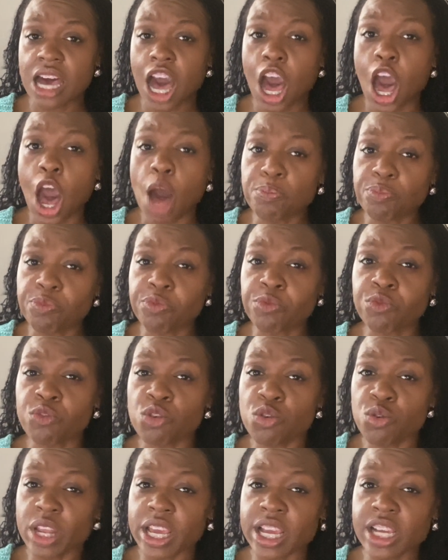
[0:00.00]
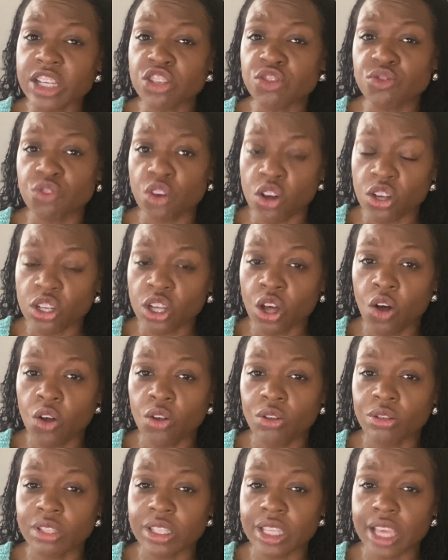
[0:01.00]
uprooting
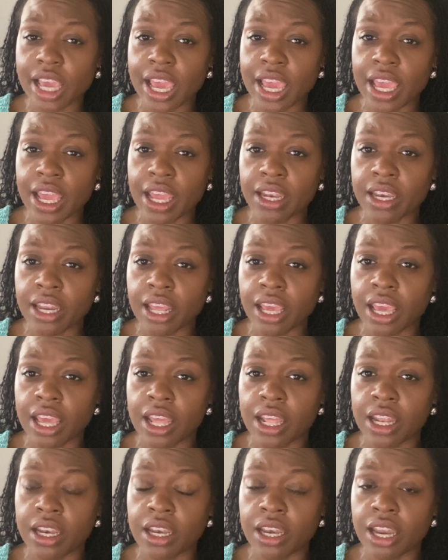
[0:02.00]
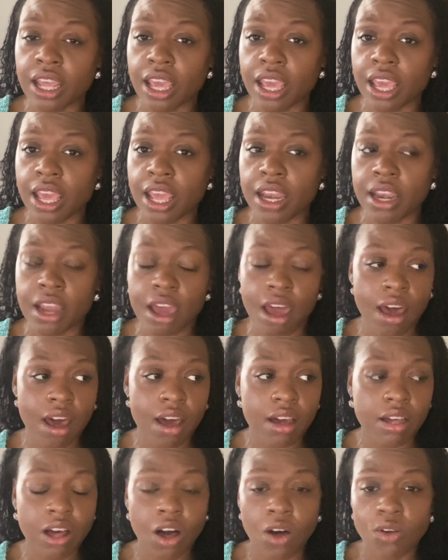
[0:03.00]
strongholds in
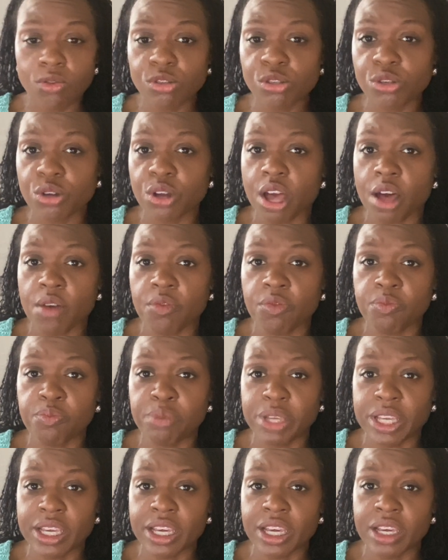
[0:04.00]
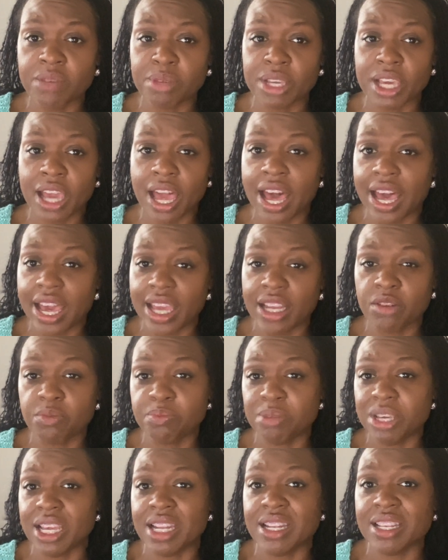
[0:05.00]
a culture of being behind, of
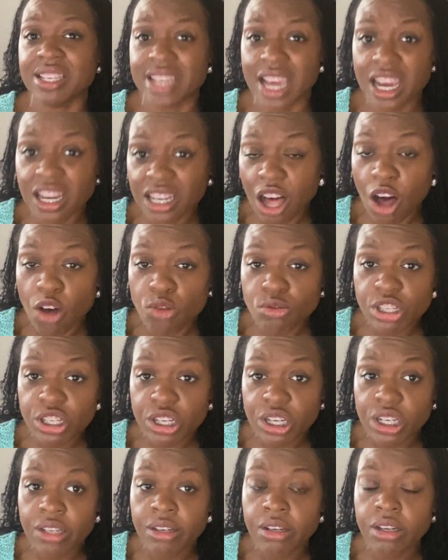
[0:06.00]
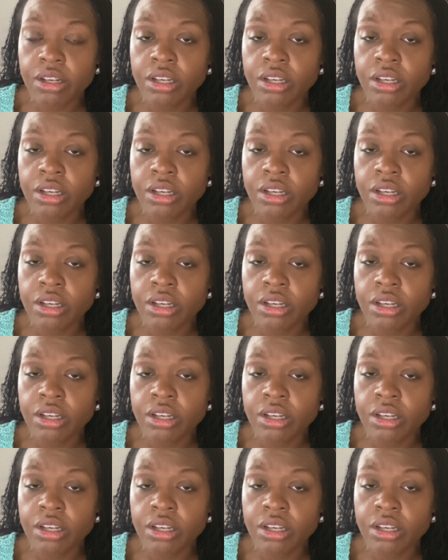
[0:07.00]
being debt culture,